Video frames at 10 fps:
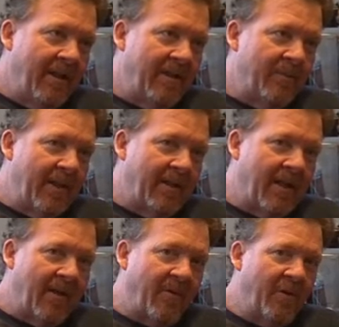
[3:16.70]
it's been
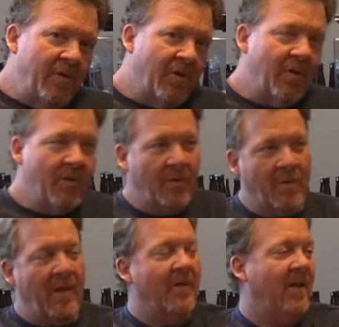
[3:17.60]
kind of a who's who
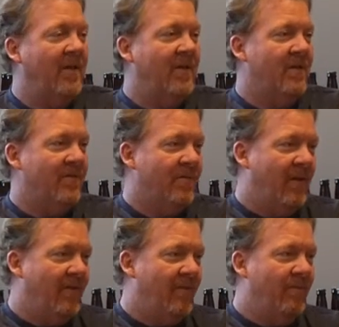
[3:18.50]
throughout the years
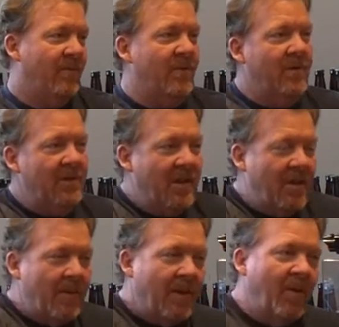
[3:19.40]
of brewers
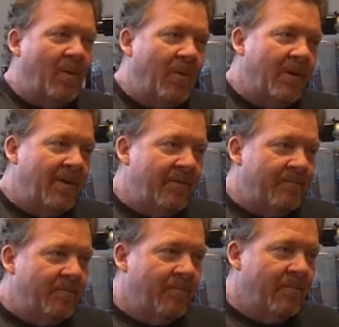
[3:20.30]
coming and going,
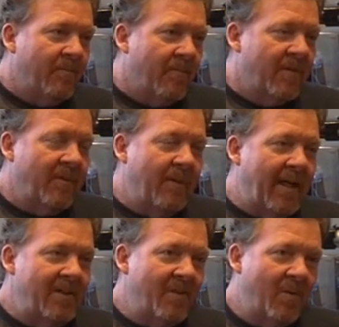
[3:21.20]
and some
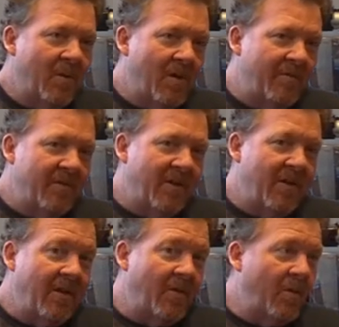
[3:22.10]
guys going off
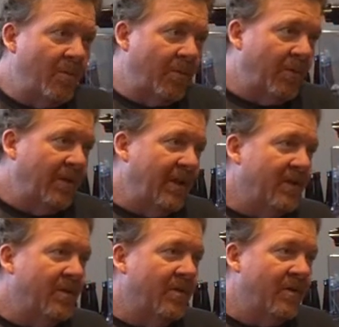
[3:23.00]
starting their own
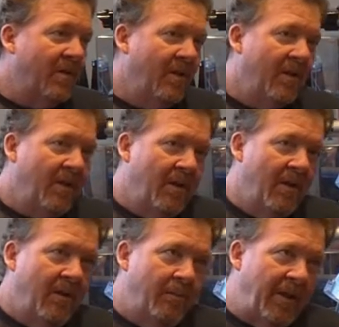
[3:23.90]
breweries or
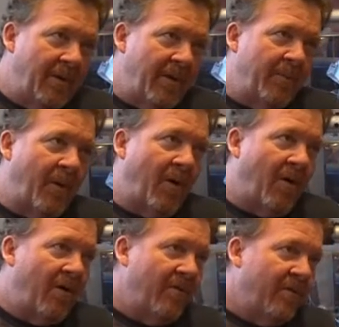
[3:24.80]
being a big
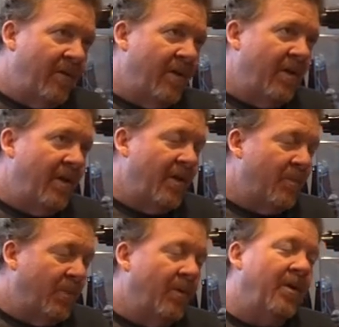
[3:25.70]
part of another
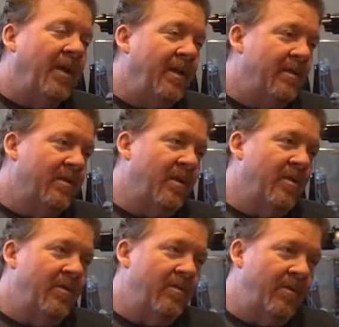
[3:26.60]
brewery.
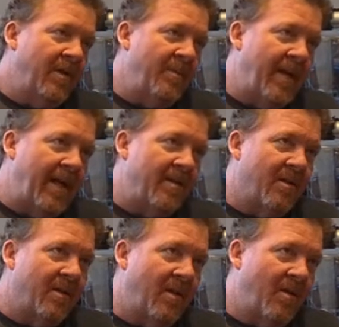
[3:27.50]
So Green Man has
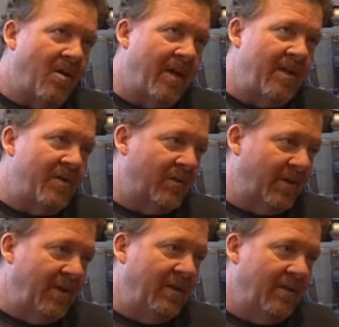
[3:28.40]
a long
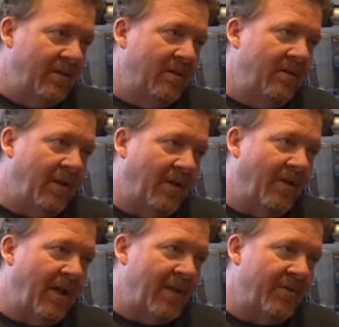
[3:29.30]
history here
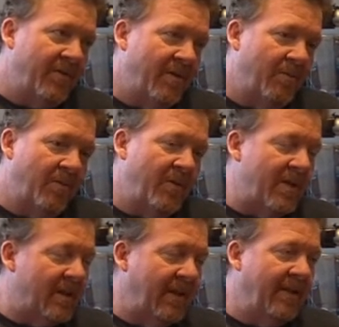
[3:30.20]
in Asheville in the brewing
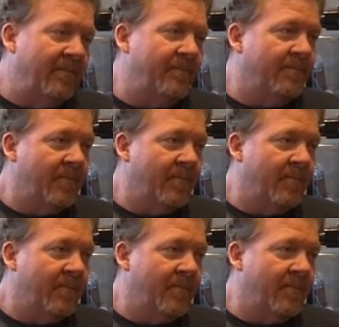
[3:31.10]
scene.